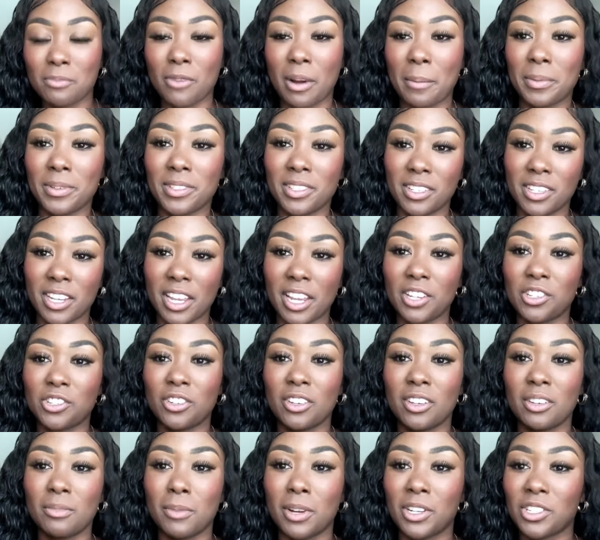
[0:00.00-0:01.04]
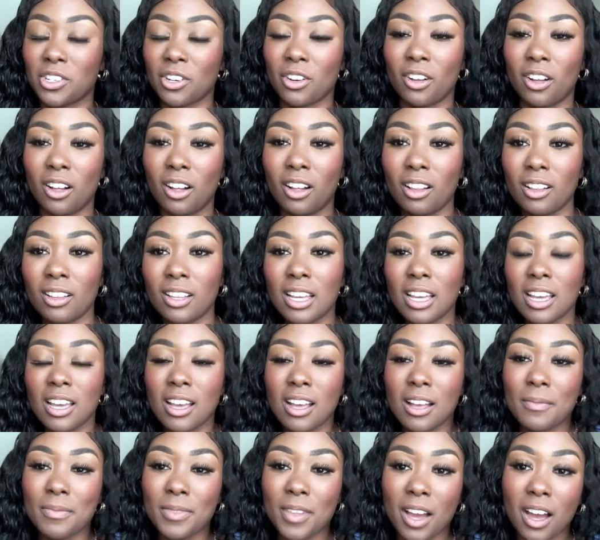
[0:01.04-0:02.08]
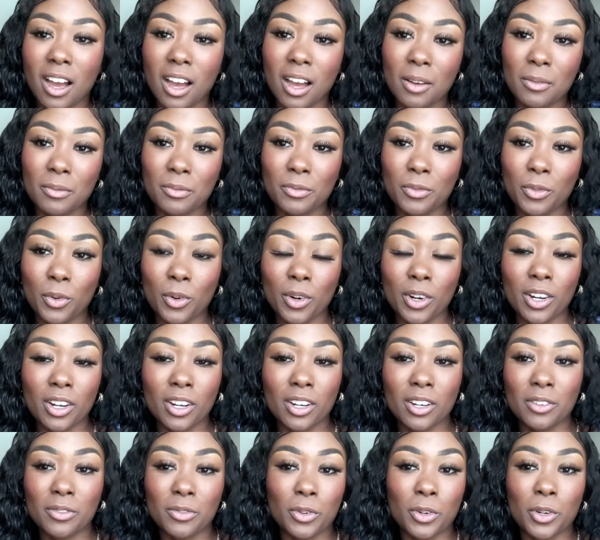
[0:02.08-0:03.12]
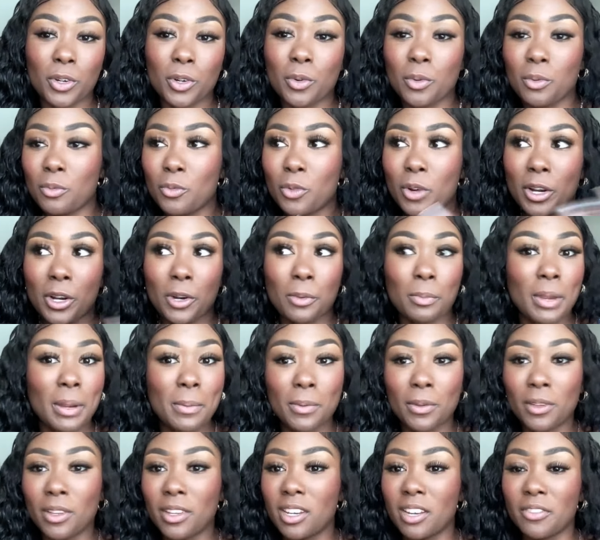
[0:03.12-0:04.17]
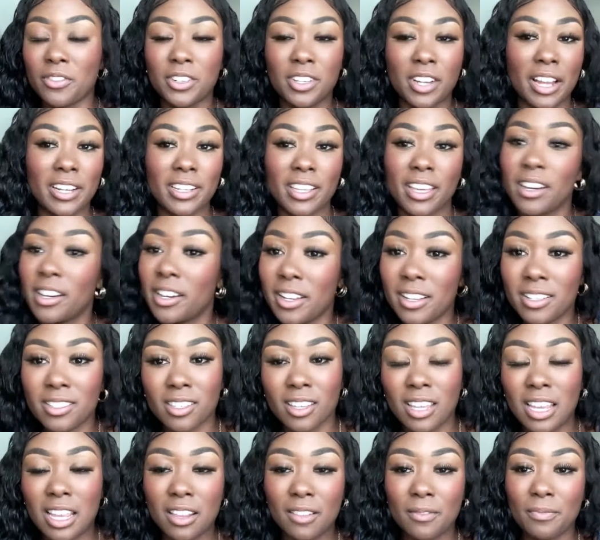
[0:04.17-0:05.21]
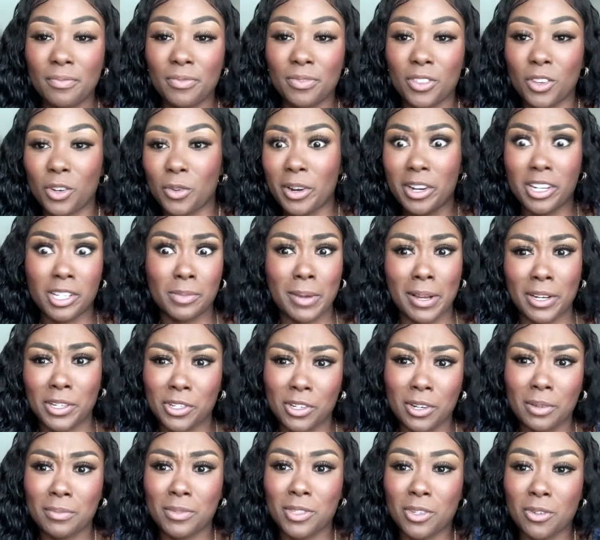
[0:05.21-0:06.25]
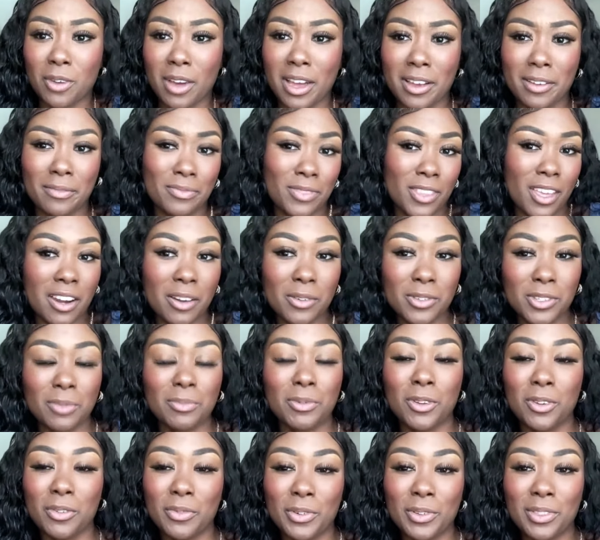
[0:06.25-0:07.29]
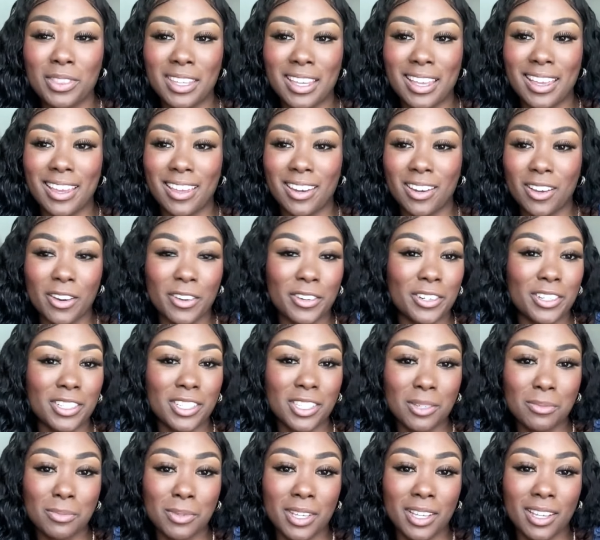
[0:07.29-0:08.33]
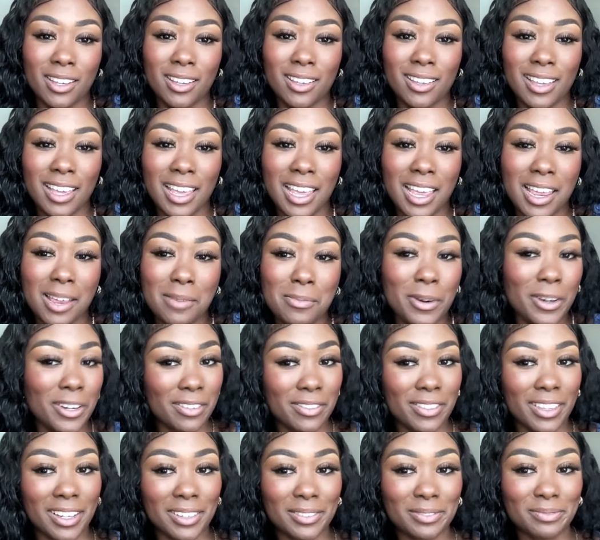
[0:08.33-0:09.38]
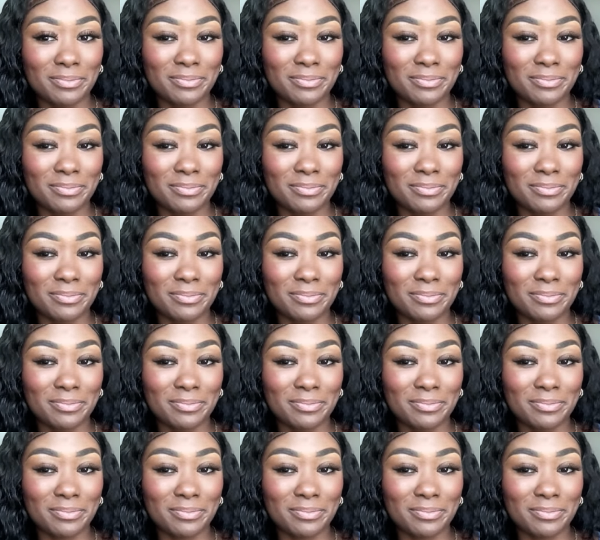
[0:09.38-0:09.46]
representation much at all for queer people and different identities in the queer spectrum. So I thought it was a beautiful thing and honored to be a part of that.